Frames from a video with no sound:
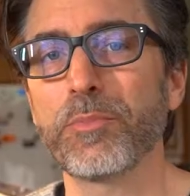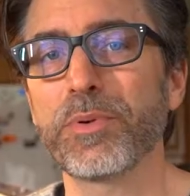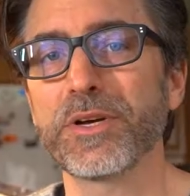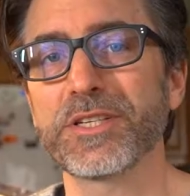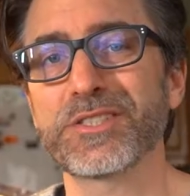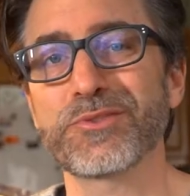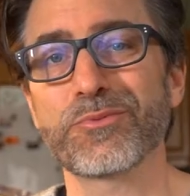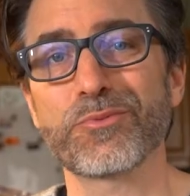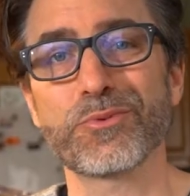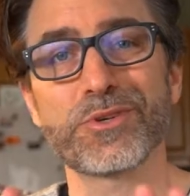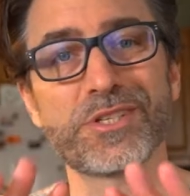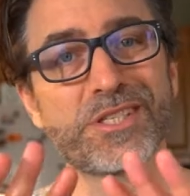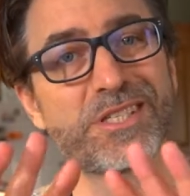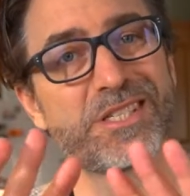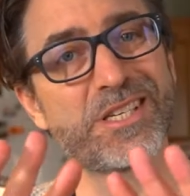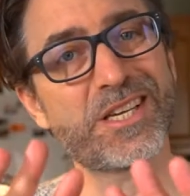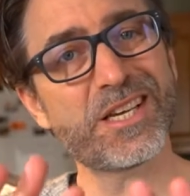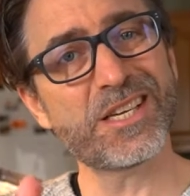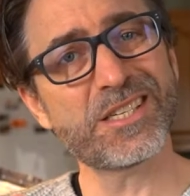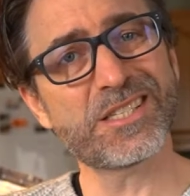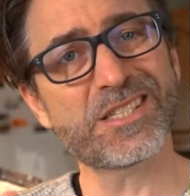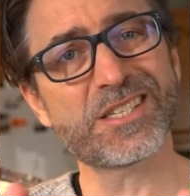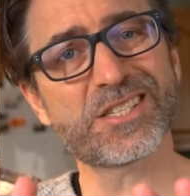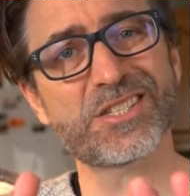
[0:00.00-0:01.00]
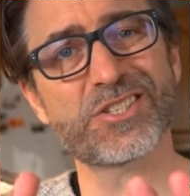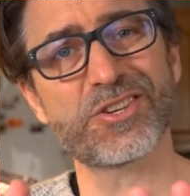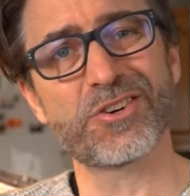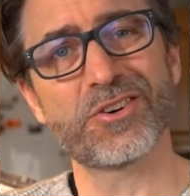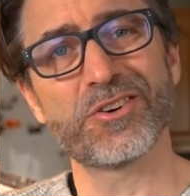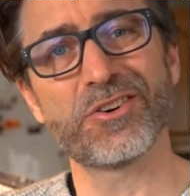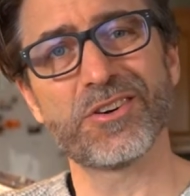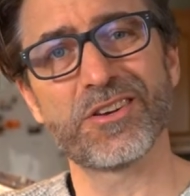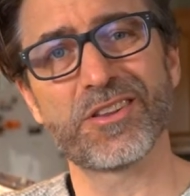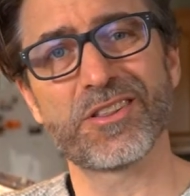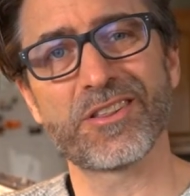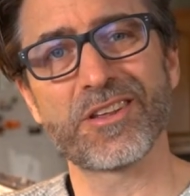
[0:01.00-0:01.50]
us resist
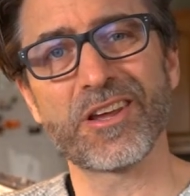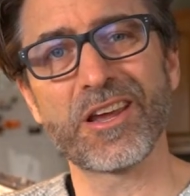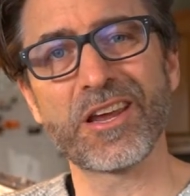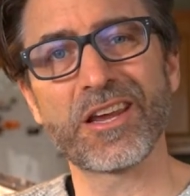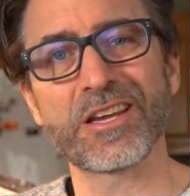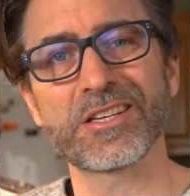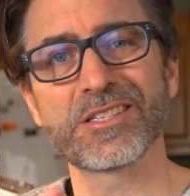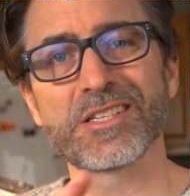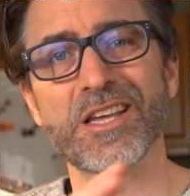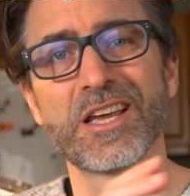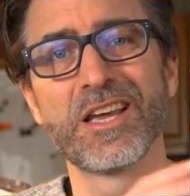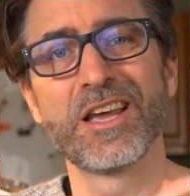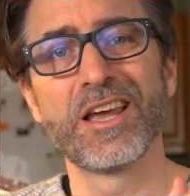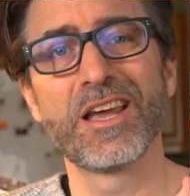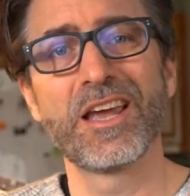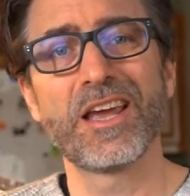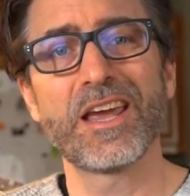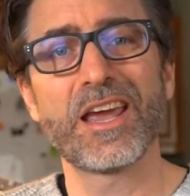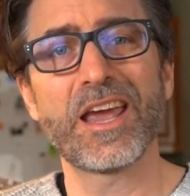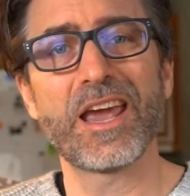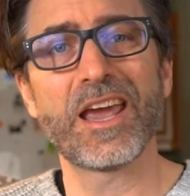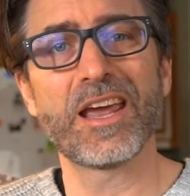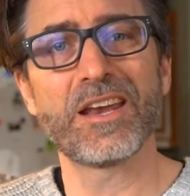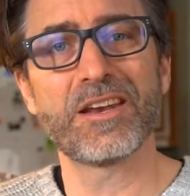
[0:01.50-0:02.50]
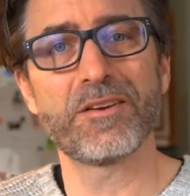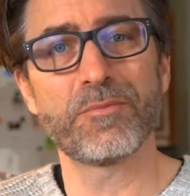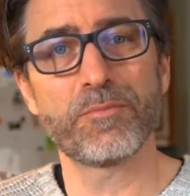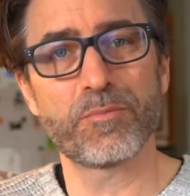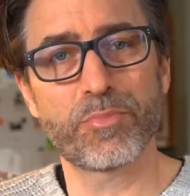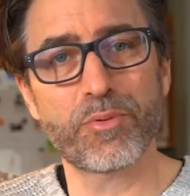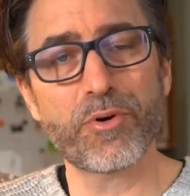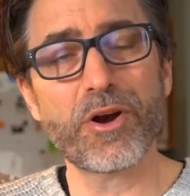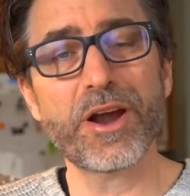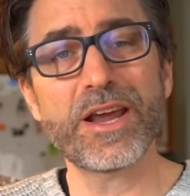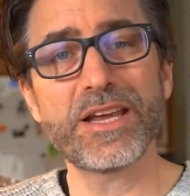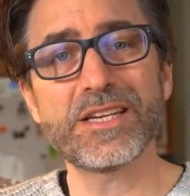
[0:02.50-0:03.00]
certain things and
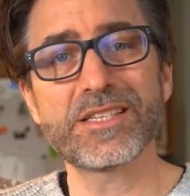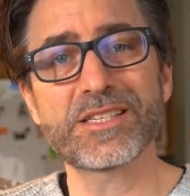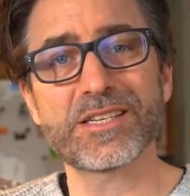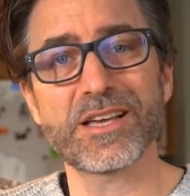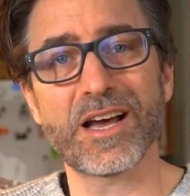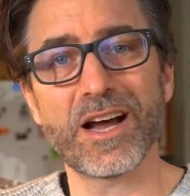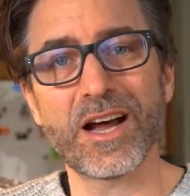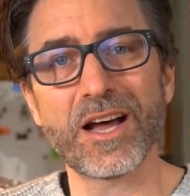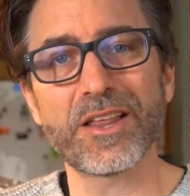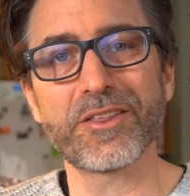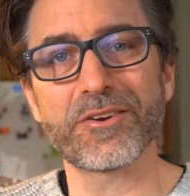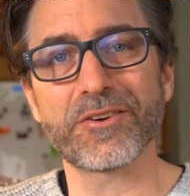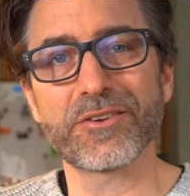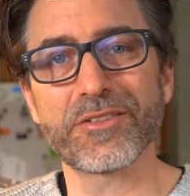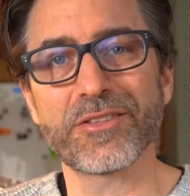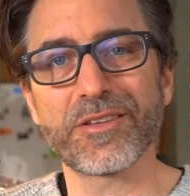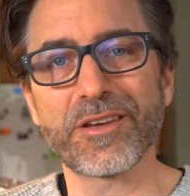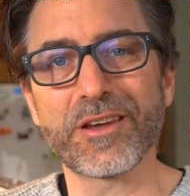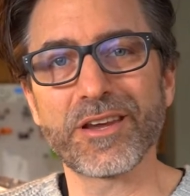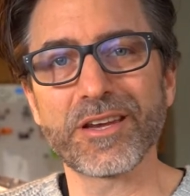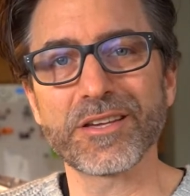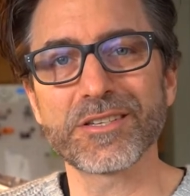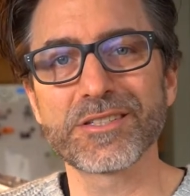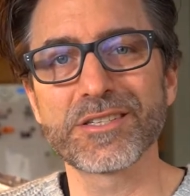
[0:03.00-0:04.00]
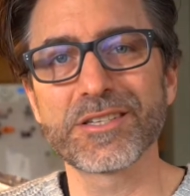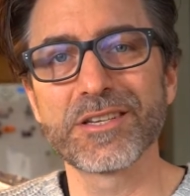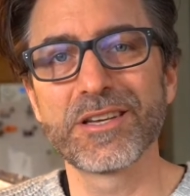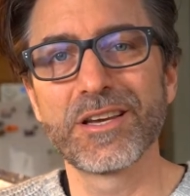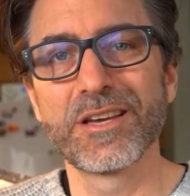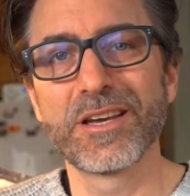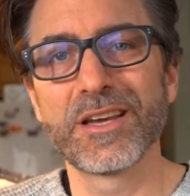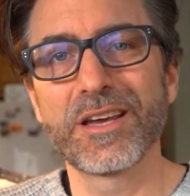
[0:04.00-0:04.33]
embrace other things.